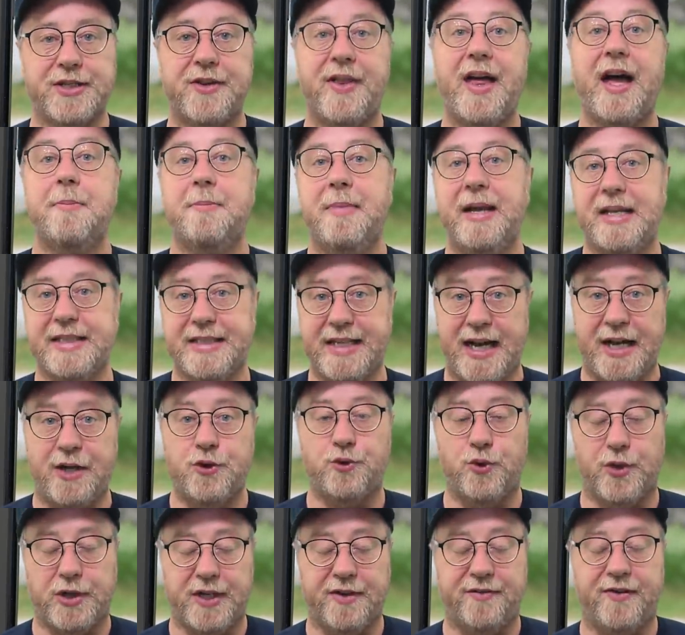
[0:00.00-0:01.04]
So that means
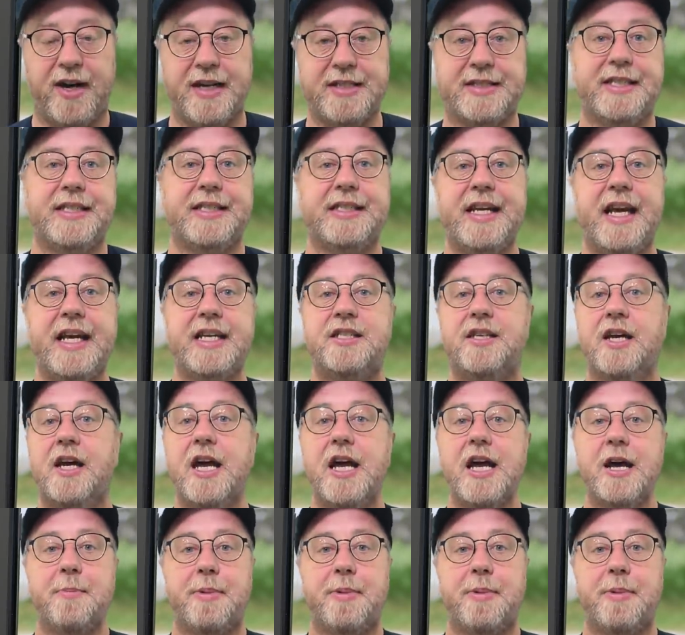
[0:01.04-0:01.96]
Android devices, yes,